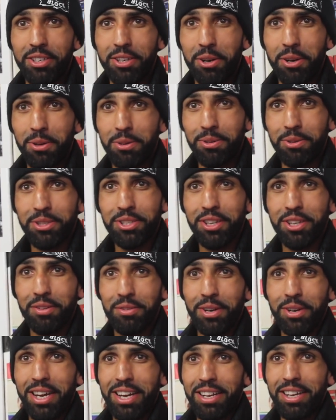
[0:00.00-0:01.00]
you know,
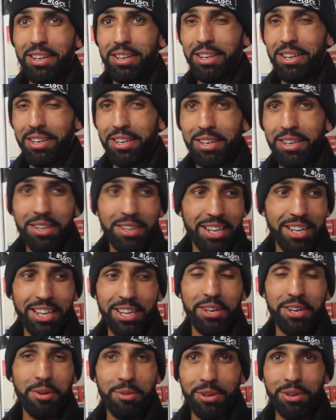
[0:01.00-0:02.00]
stuff like
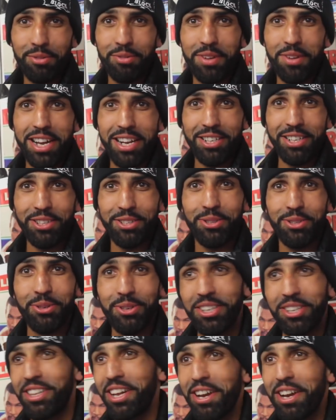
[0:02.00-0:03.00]
linking up with the fans
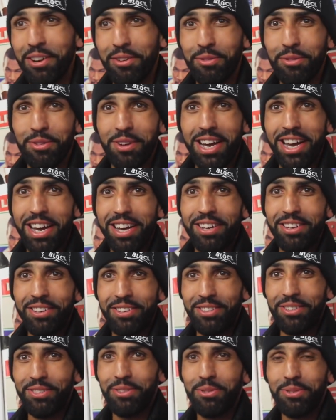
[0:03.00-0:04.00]
on the day of the fight
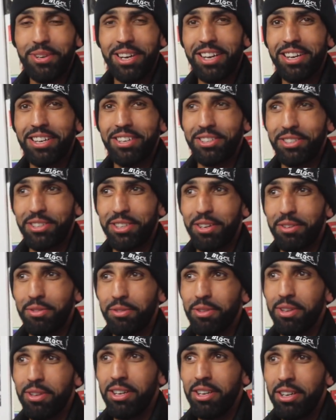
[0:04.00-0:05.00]
and all that kind of stuff.